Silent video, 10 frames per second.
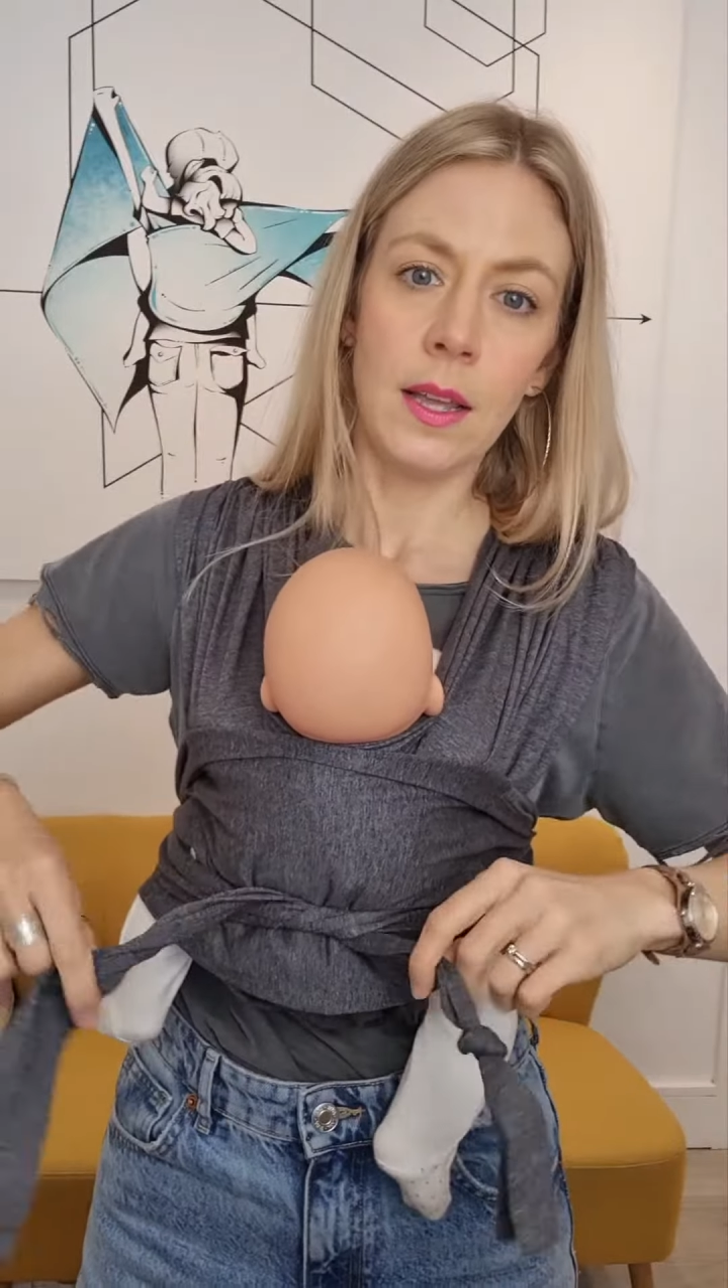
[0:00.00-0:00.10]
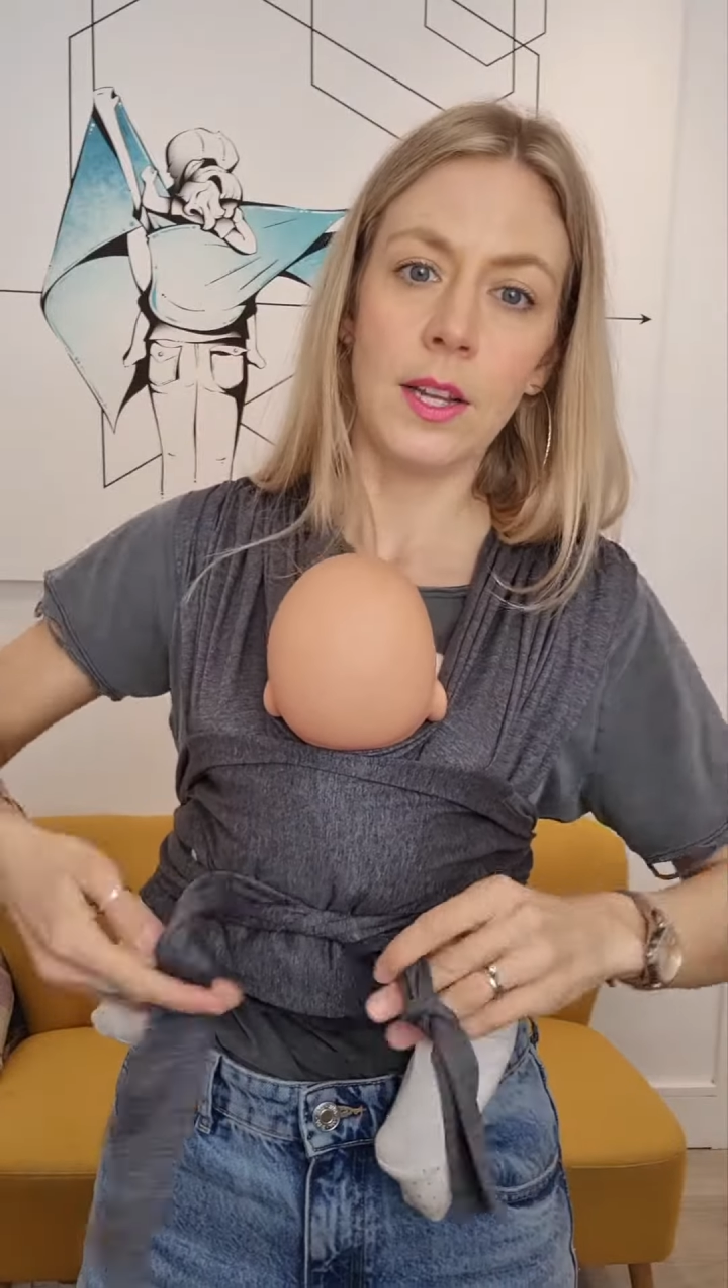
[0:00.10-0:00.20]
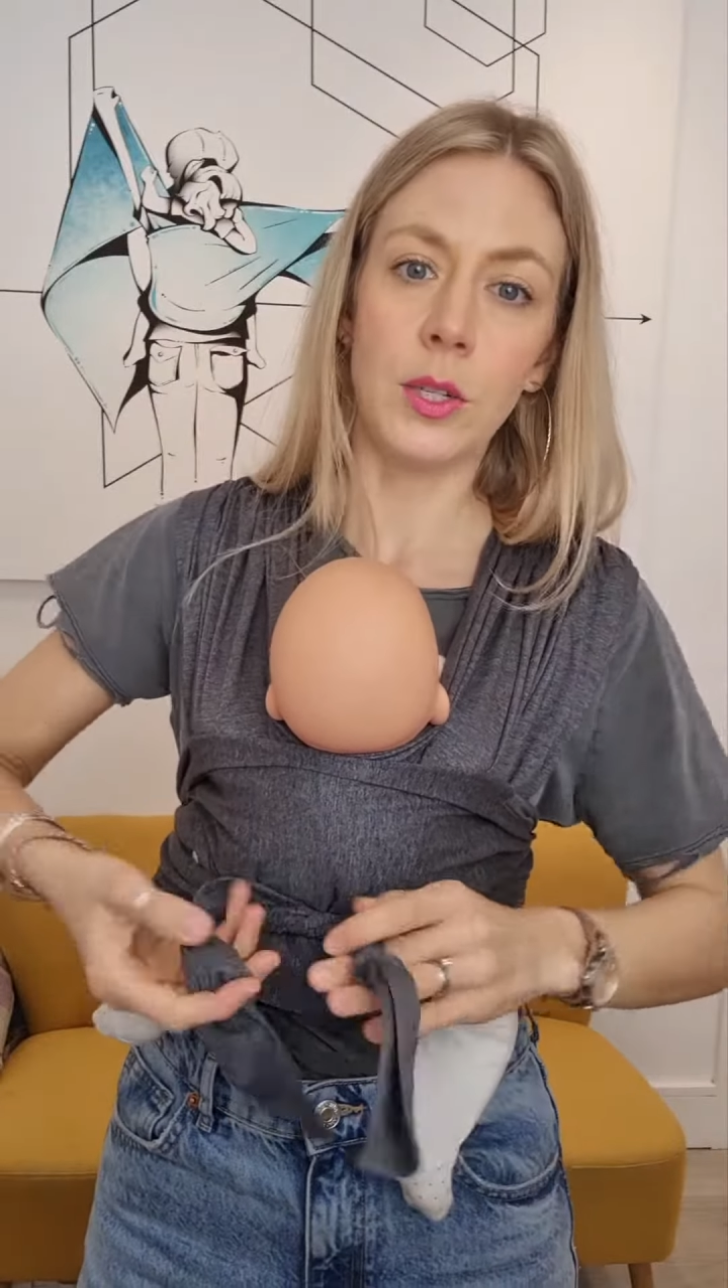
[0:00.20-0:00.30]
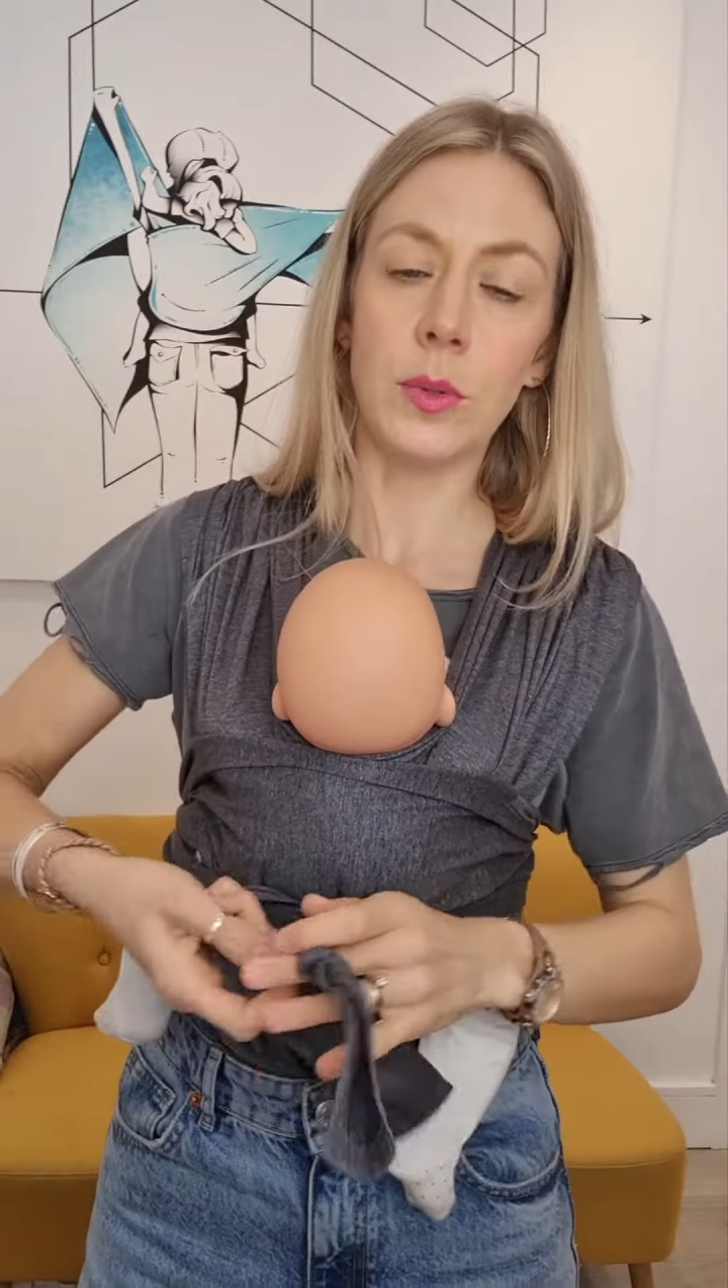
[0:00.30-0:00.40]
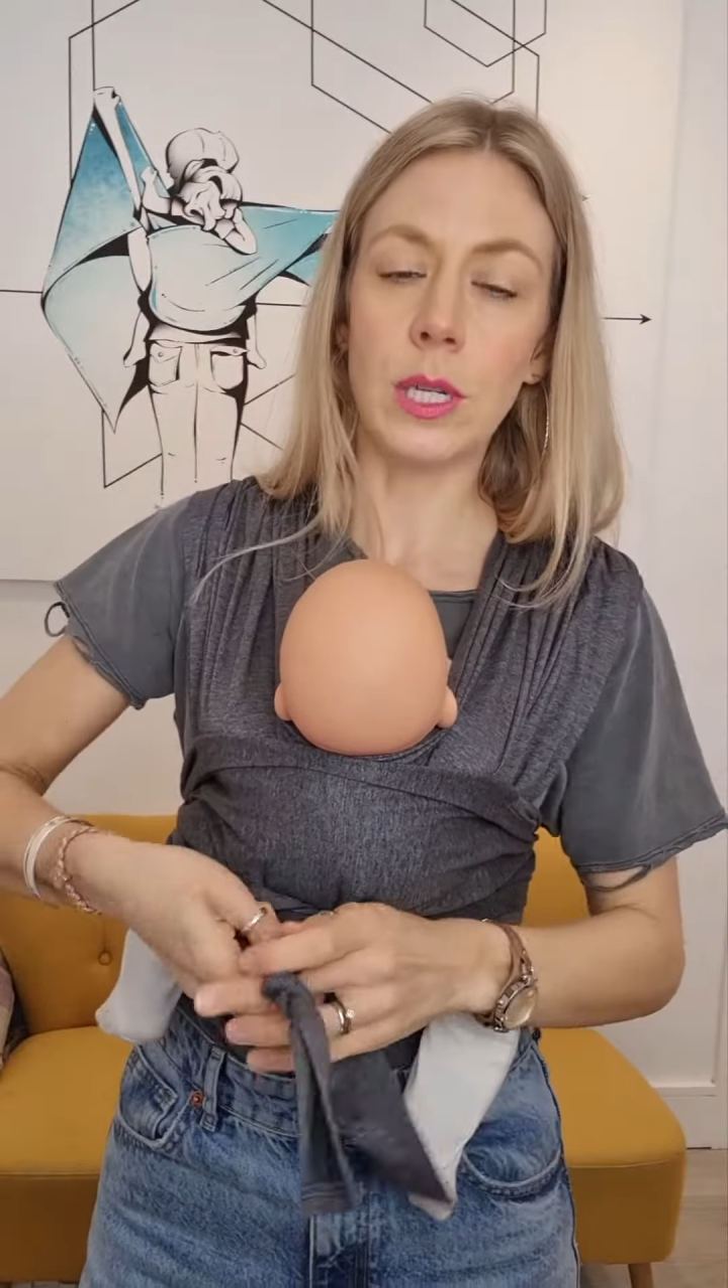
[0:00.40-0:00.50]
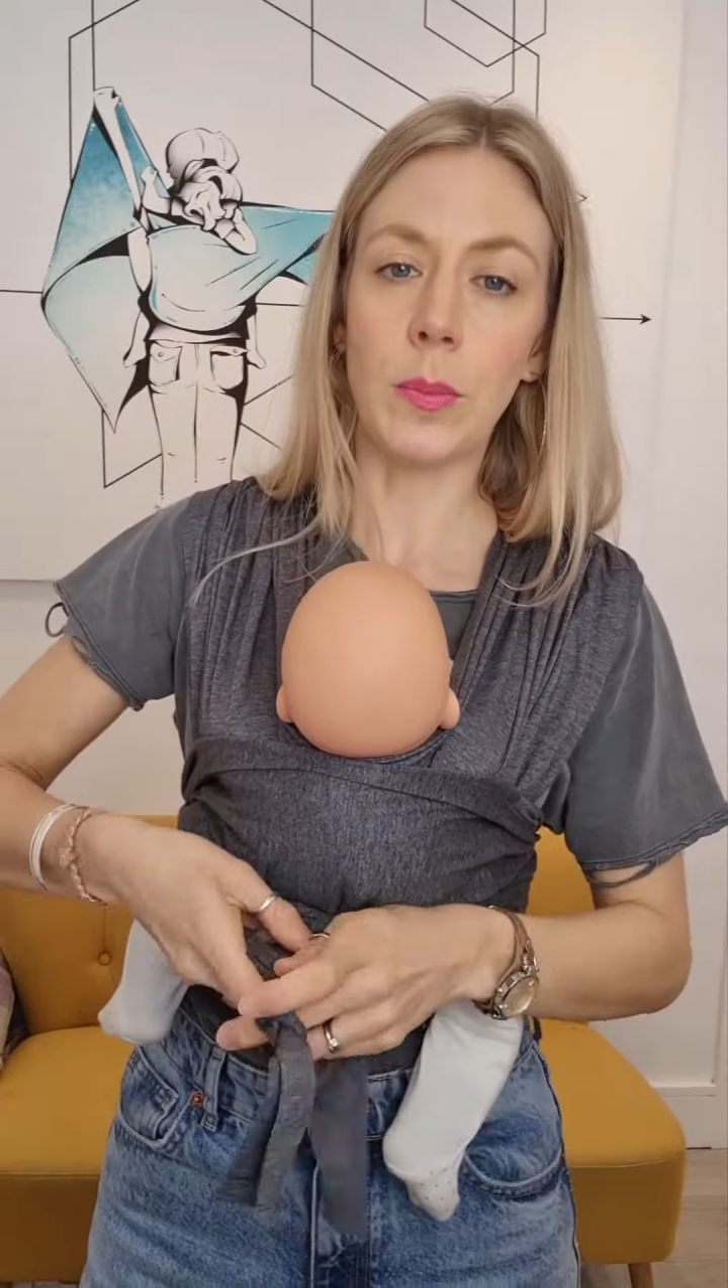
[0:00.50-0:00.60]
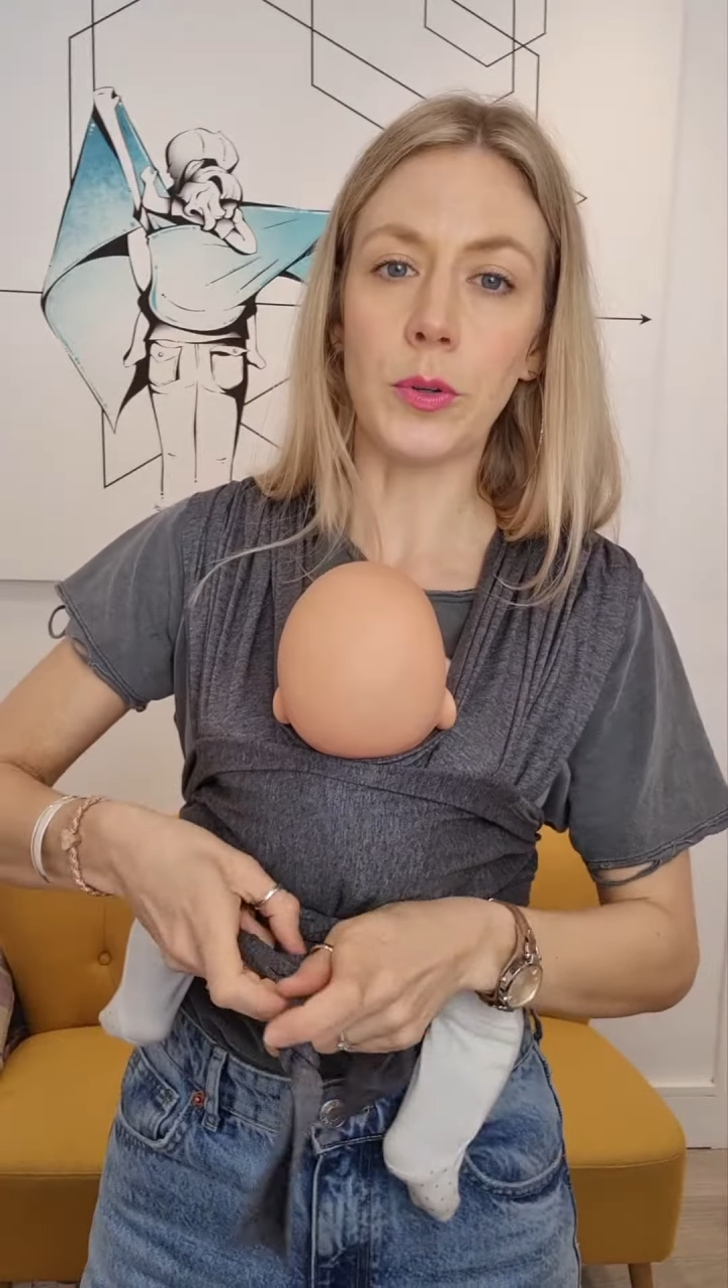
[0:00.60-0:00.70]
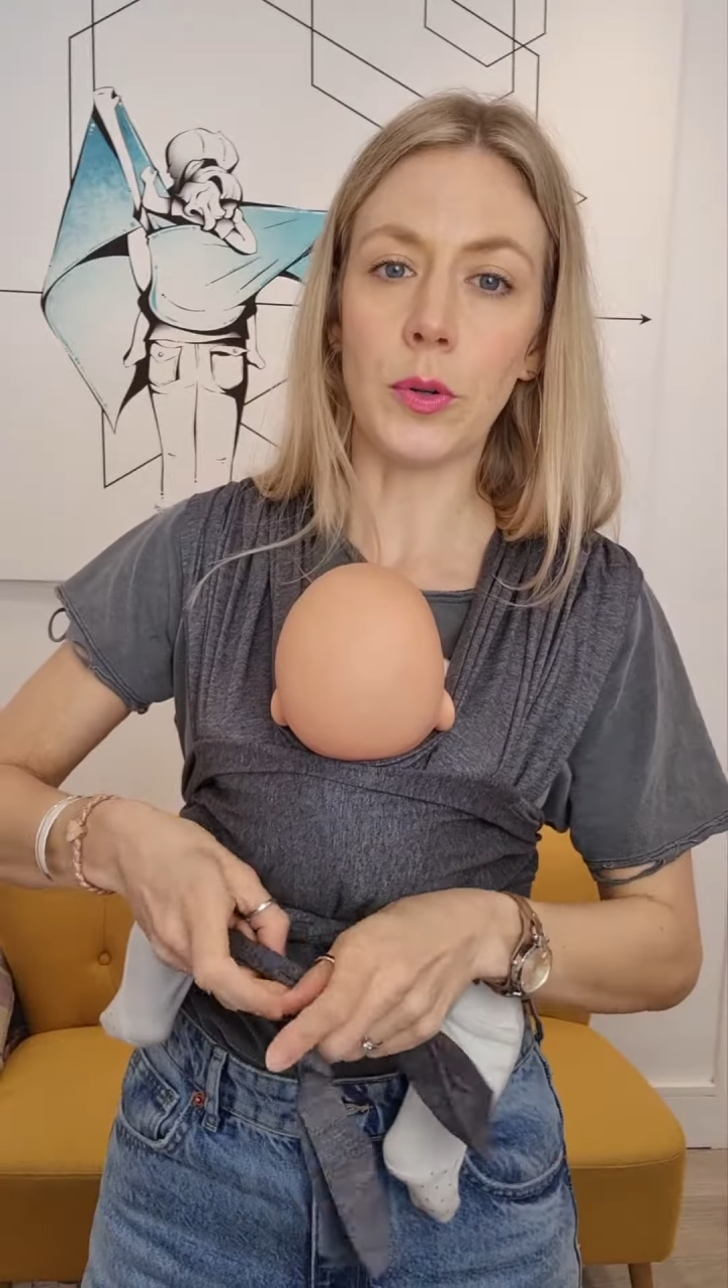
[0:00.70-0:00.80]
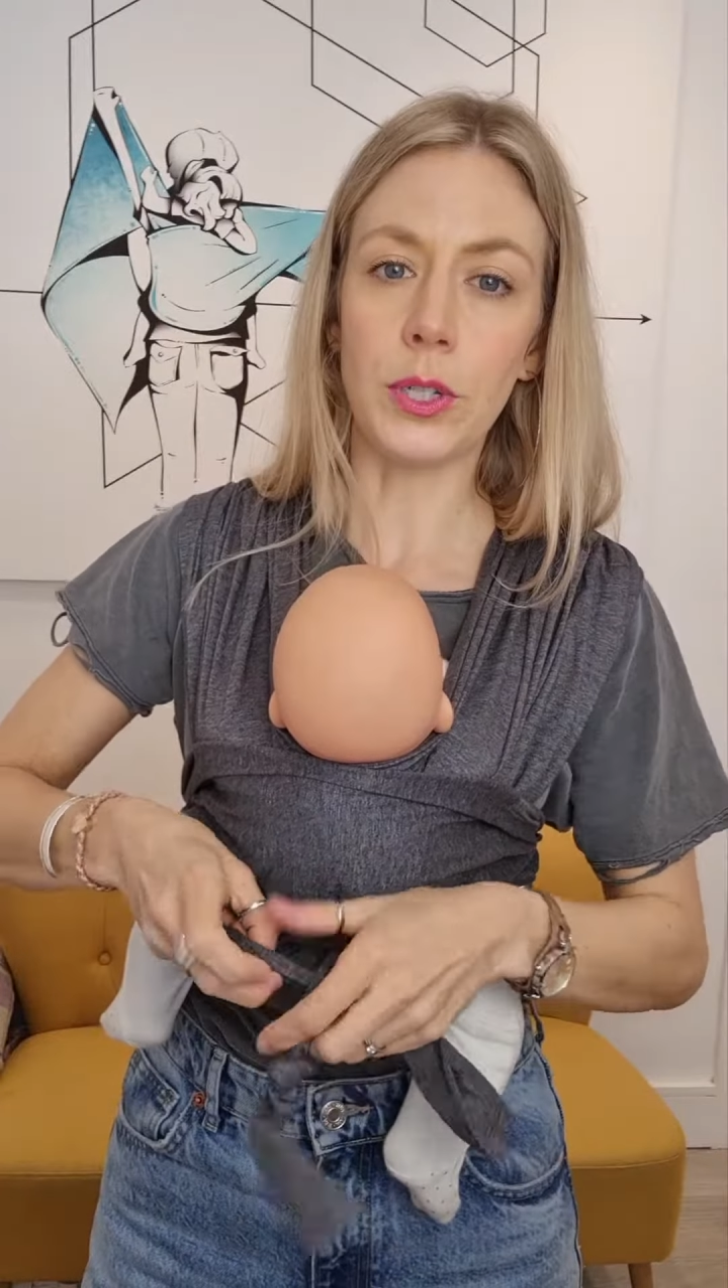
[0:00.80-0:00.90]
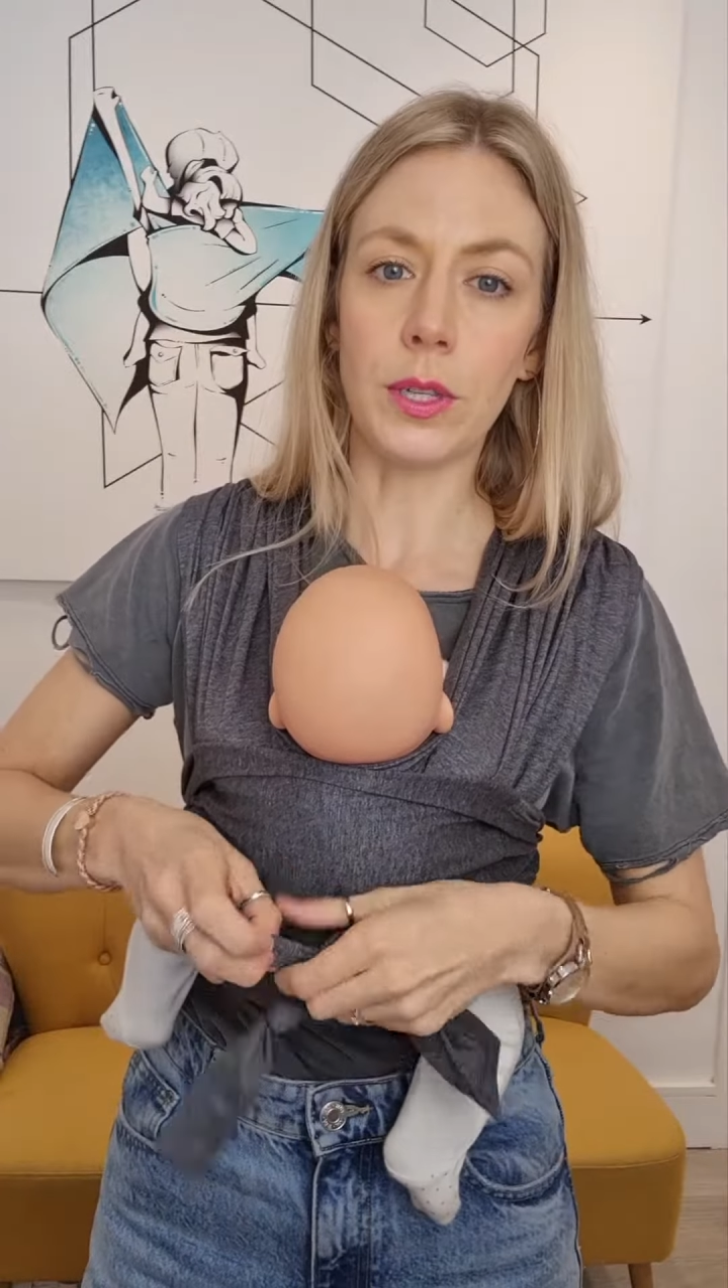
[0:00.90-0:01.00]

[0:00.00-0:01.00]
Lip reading: and do a double knot